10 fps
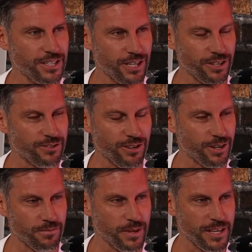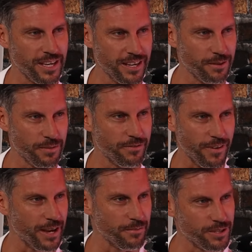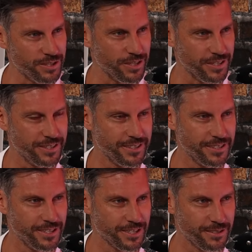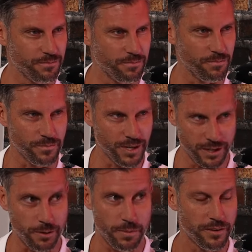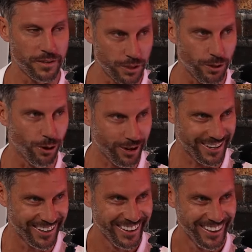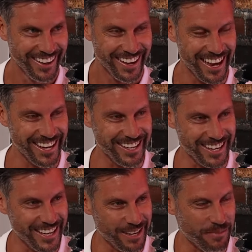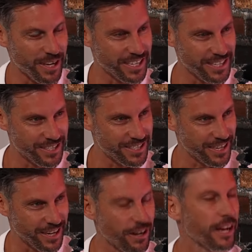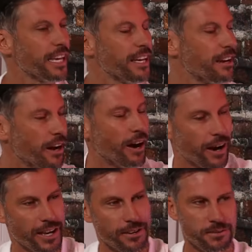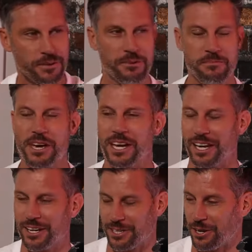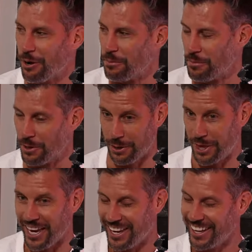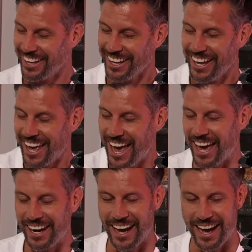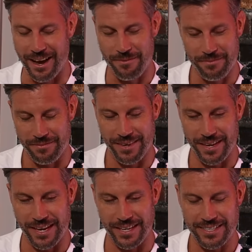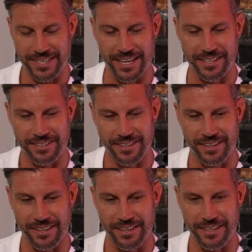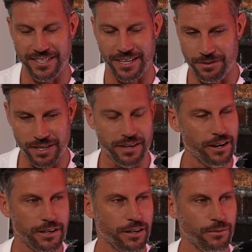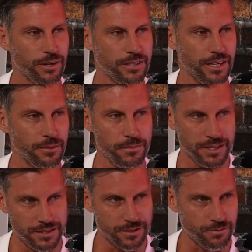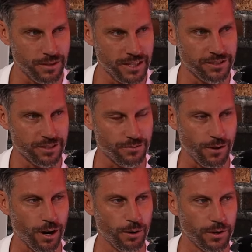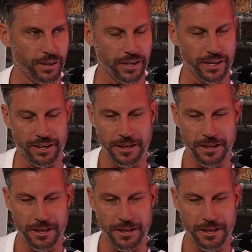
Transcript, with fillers: You're not trying to be here to be famous. You just, you're a bit of a dork and you're here being oh. yourself. Like in the night, I used yeah, yeah. meaning it as a compliment, I think. and um, and he said, he said, you're not going to watch an ep. Let's just, let's just roll with it.